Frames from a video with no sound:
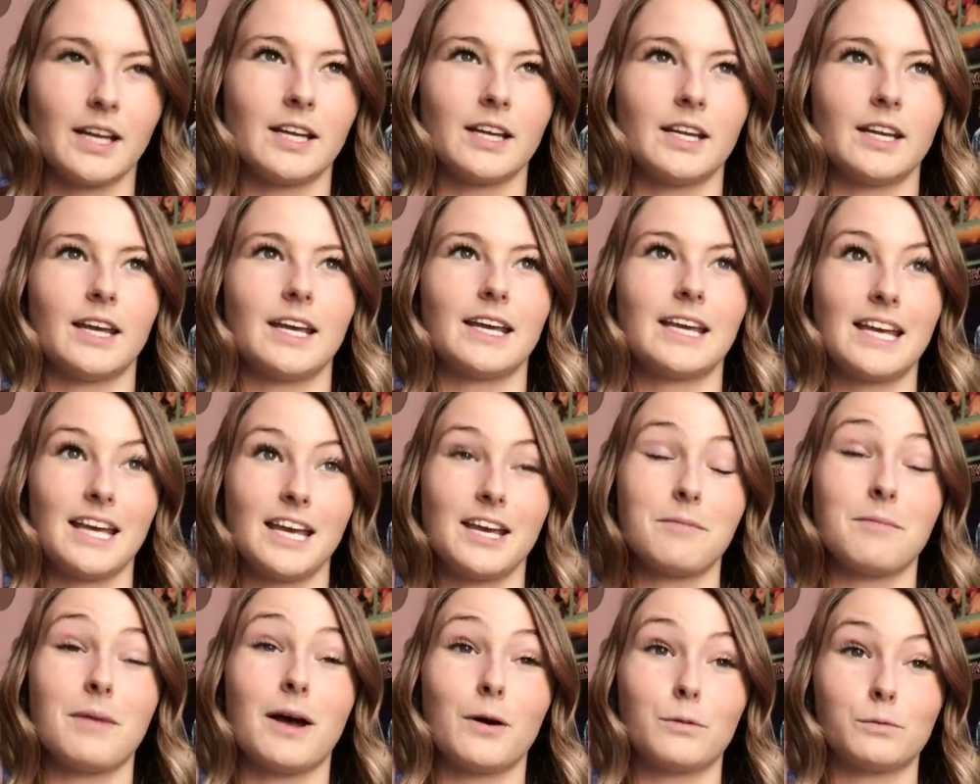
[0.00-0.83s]
And it
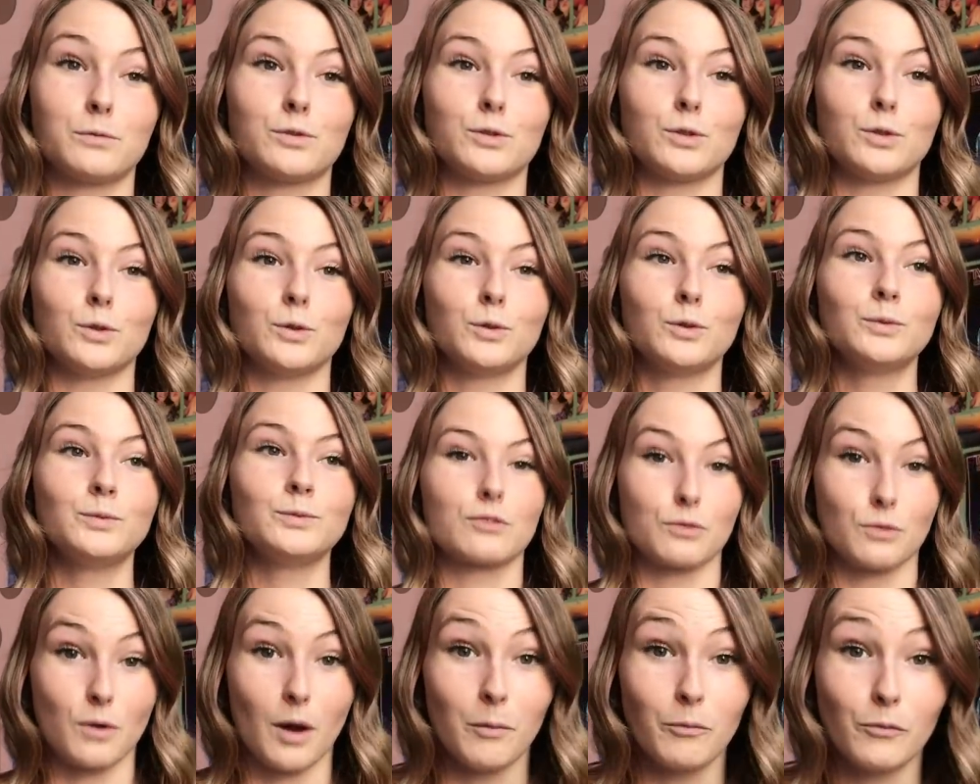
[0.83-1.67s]
came out to,
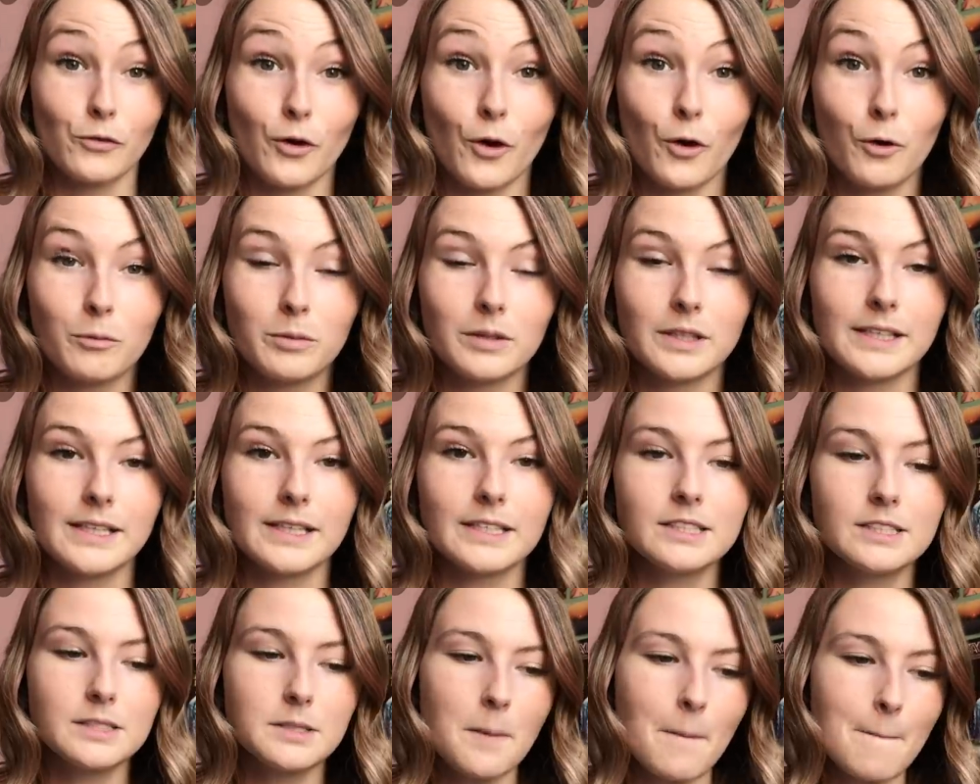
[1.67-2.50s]
drum roll
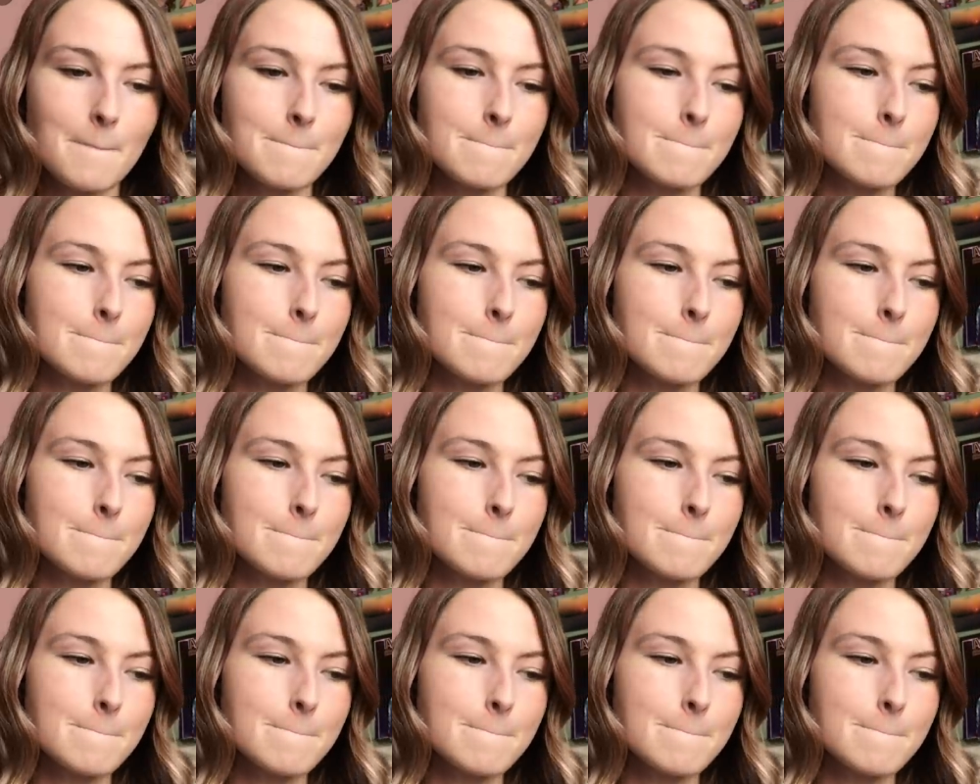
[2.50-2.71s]
please,